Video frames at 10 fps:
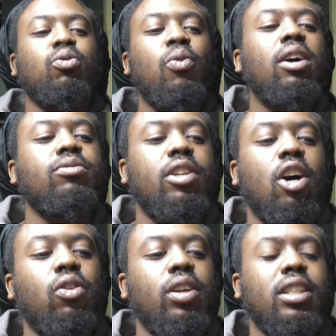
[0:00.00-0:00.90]
well
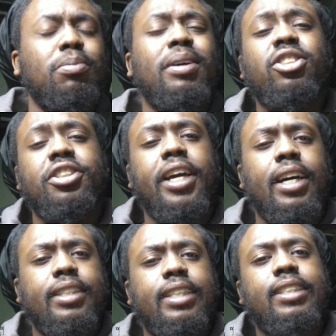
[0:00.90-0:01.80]
known, especially
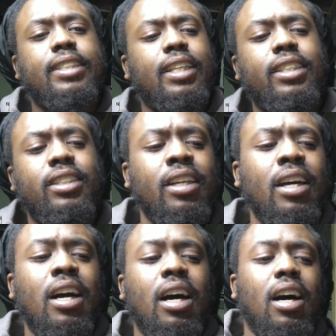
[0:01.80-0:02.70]
on this list,
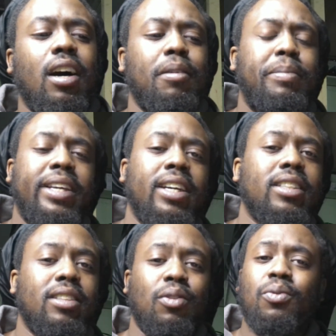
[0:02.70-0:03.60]
because
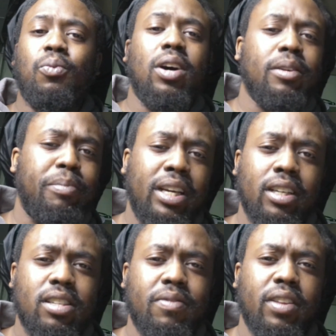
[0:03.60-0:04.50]
of
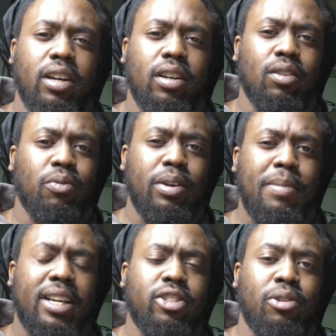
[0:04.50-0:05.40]
the
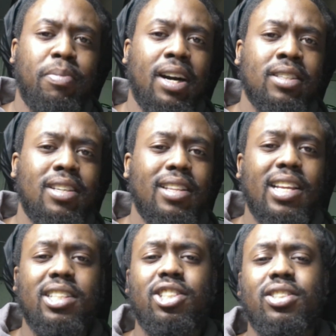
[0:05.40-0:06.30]
remastered box set that
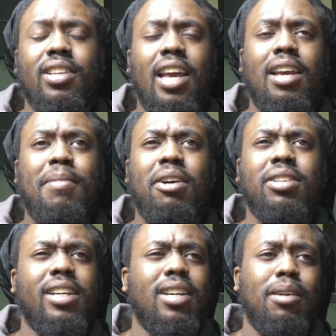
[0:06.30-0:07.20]
just came out
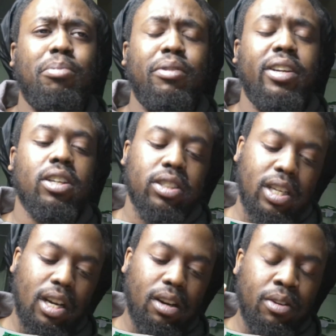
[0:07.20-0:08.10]
like a couple years
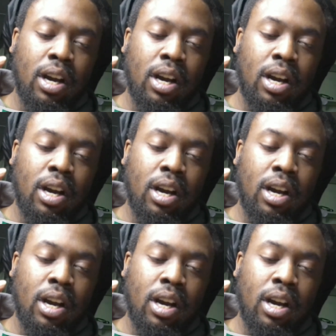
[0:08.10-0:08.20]
ago.